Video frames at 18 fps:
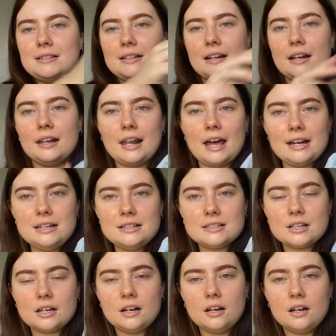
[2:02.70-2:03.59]
in a
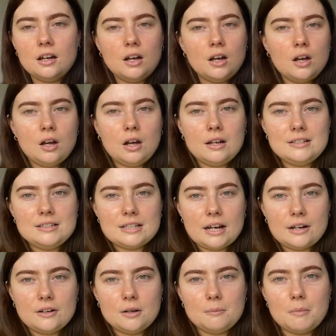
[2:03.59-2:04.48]
lighter
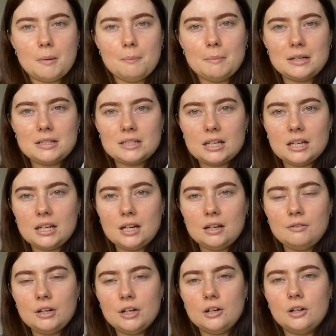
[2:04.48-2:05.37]
denim
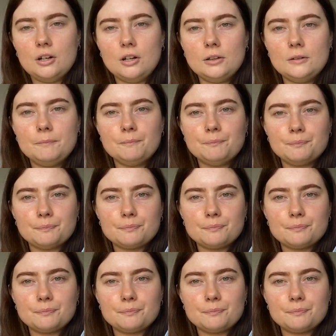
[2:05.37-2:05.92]
material